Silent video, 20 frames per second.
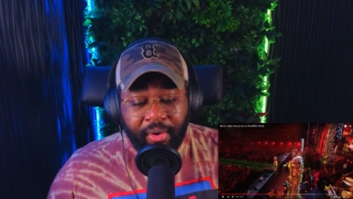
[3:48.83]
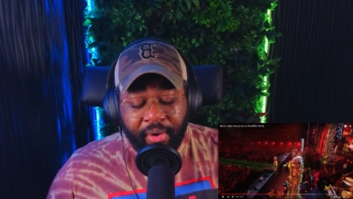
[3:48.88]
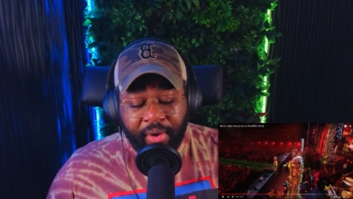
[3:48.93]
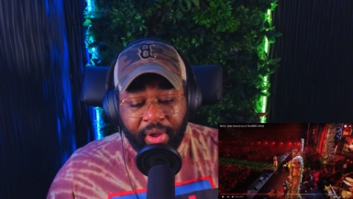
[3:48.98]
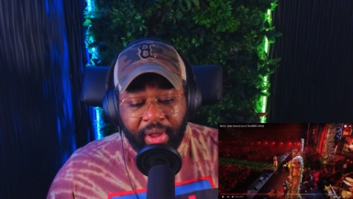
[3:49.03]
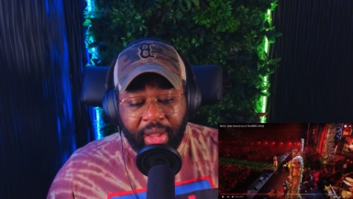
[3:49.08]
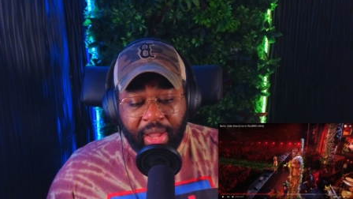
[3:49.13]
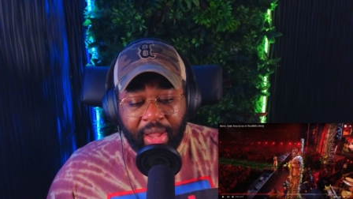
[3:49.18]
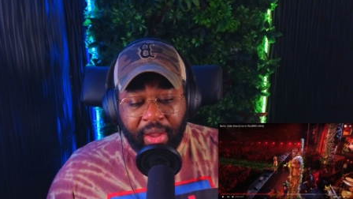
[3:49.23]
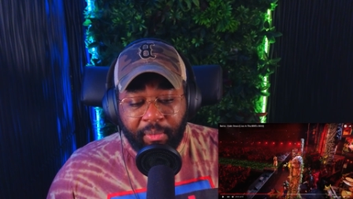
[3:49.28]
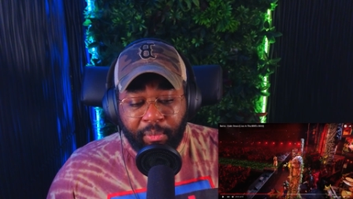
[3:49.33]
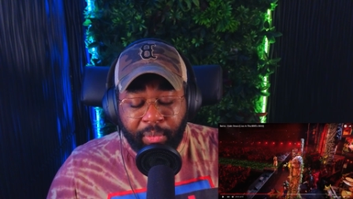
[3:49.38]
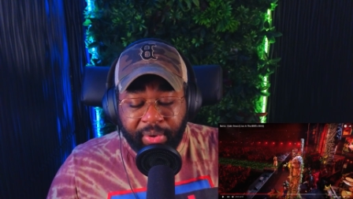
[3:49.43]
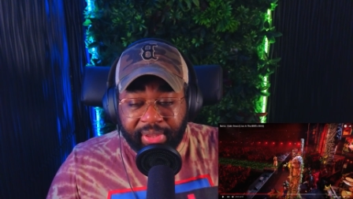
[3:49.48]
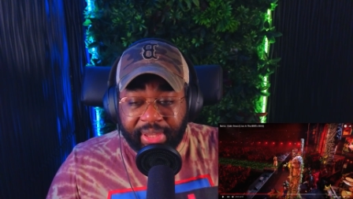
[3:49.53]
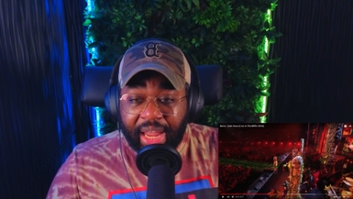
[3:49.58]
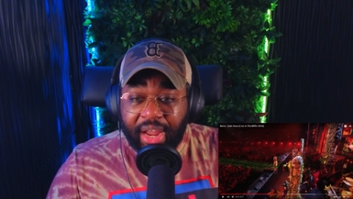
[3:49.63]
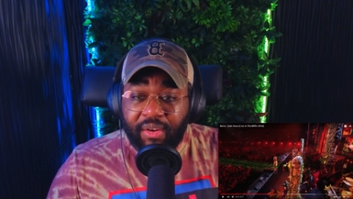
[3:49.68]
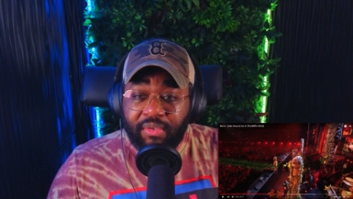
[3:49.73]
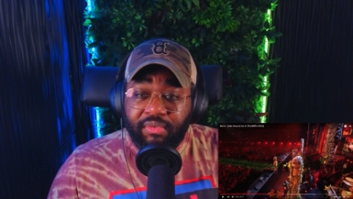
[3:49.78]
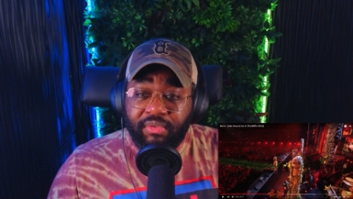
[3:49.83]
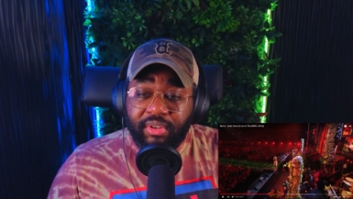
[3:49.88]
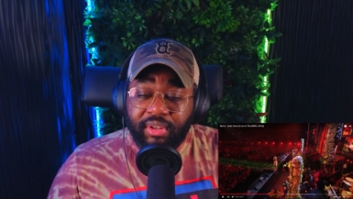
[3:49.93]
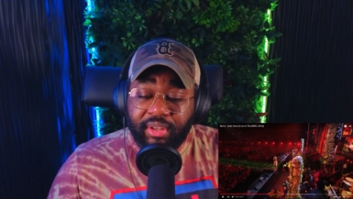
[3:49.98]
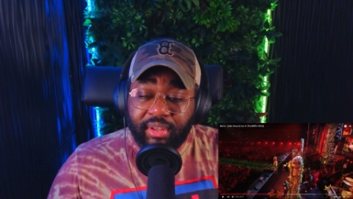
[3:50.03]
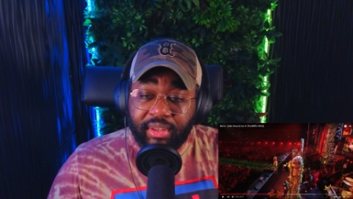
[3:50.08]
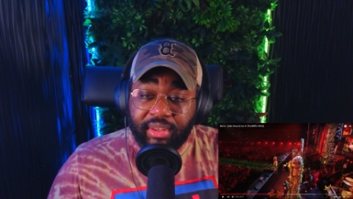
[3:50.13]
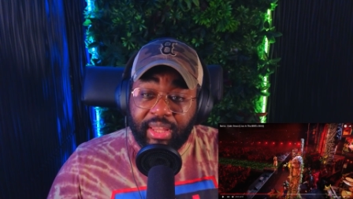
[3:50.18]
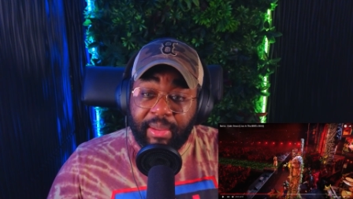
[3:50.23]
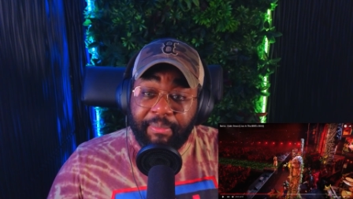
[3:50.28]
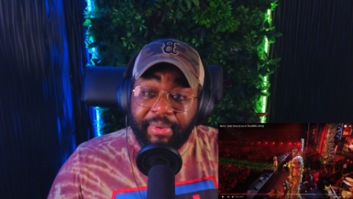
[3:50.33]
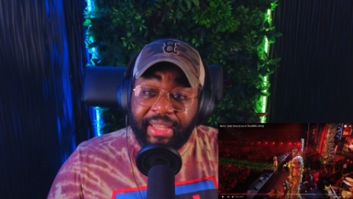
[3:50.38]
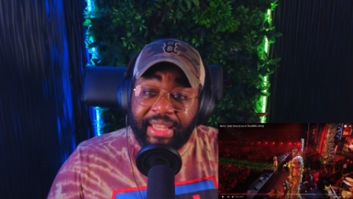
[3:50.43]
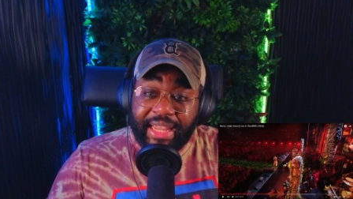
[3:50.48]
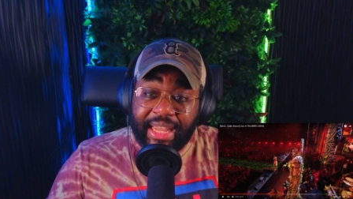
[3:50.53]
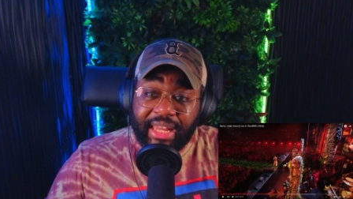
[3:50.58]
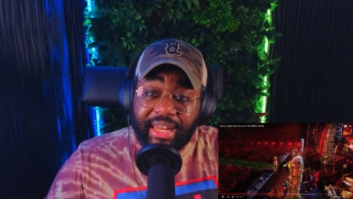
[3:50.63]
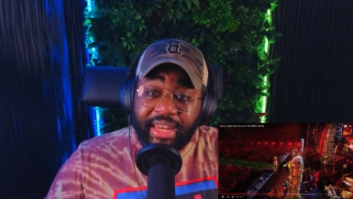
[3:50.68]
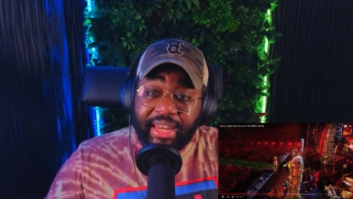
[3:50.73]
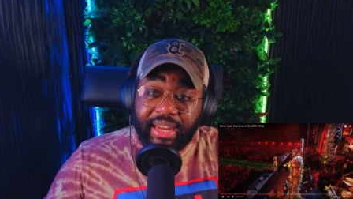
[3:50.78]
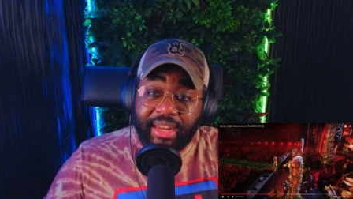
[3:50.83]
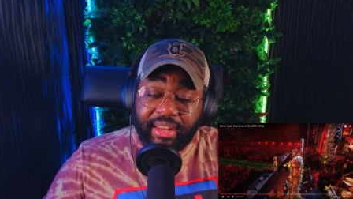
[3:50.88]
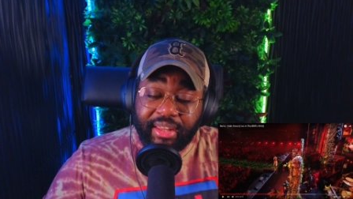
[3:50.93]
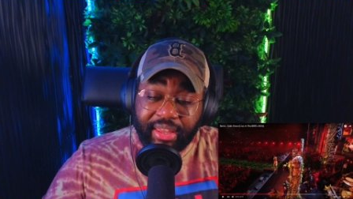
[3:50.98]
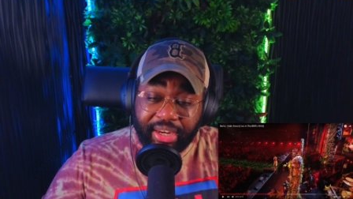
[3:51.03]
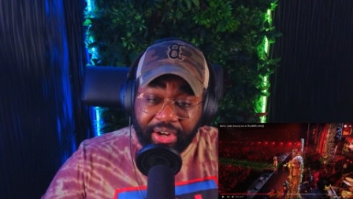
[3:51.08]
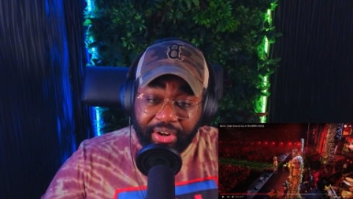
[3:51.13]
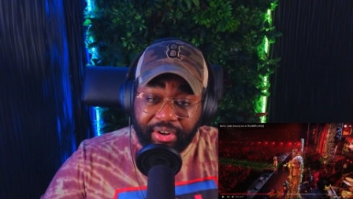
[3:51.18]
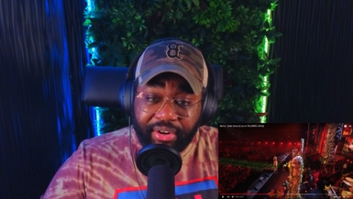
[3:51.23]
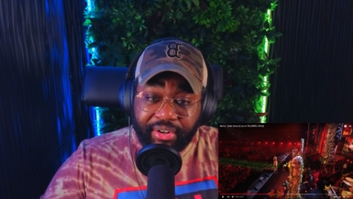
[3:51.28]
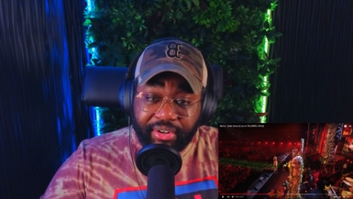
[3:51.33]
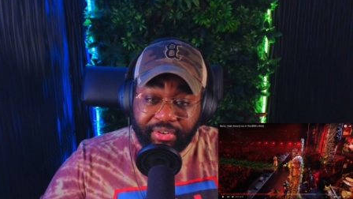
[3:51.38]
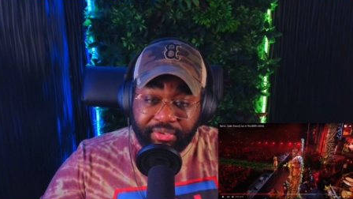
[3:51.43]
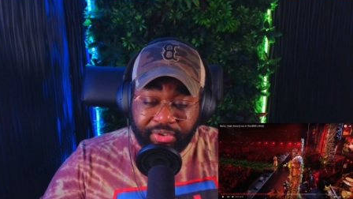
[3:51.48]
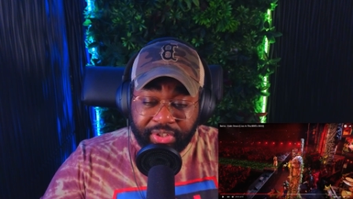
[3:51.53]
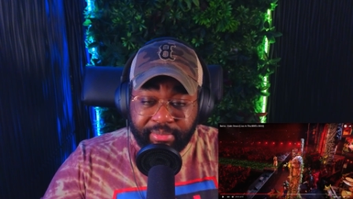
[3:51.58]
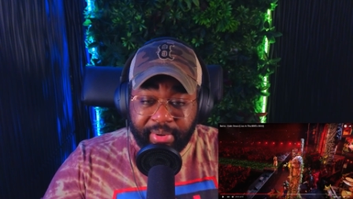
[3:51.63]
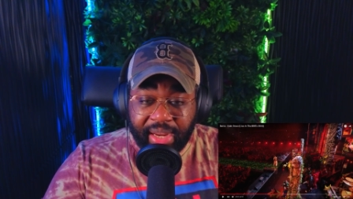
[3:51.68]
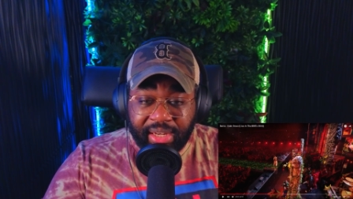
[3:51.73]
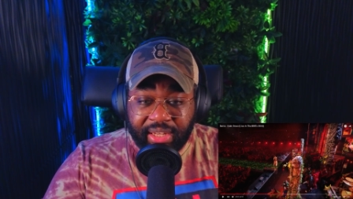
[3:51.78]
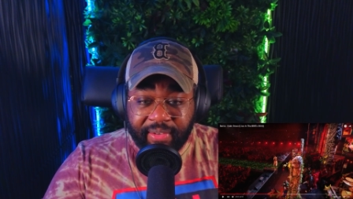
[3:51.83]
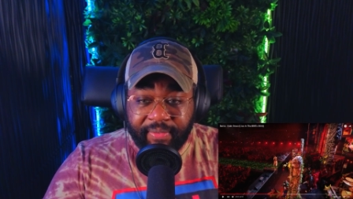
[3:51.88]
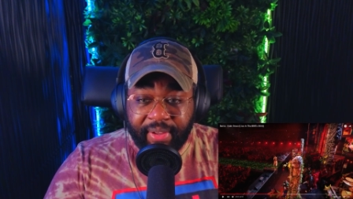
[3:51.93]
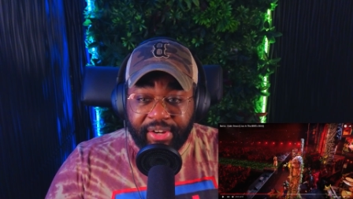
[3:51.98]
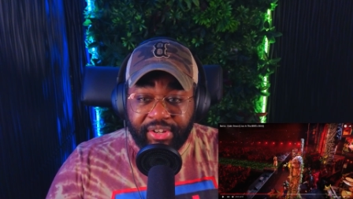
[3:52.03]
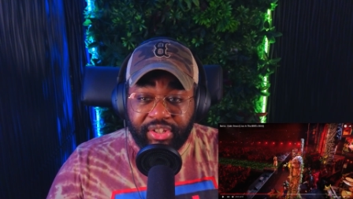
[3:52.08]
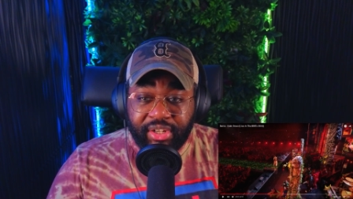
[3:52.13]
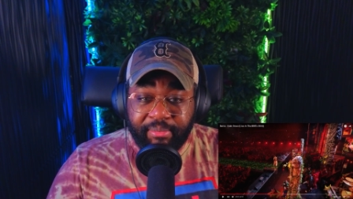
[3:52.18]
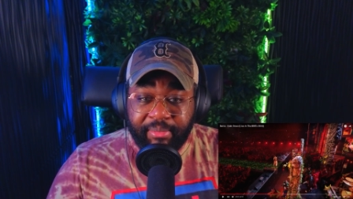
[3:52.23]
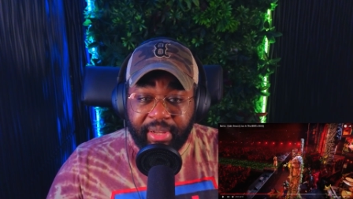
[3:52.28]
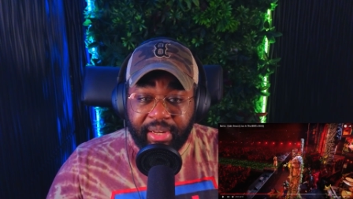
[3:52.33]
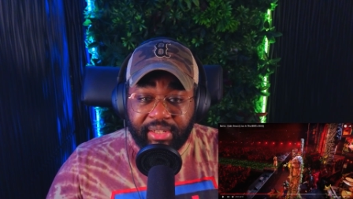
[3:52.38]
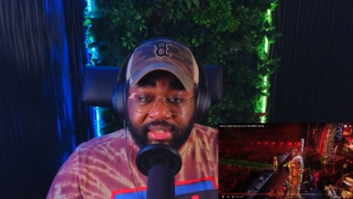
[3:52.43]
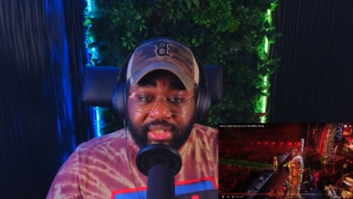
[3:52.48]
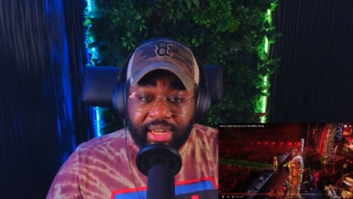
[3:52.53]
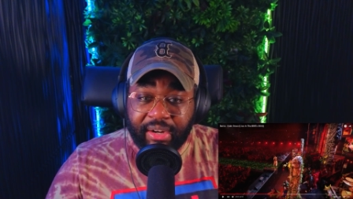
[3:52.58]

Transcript: uh, without them killing their respective instruments,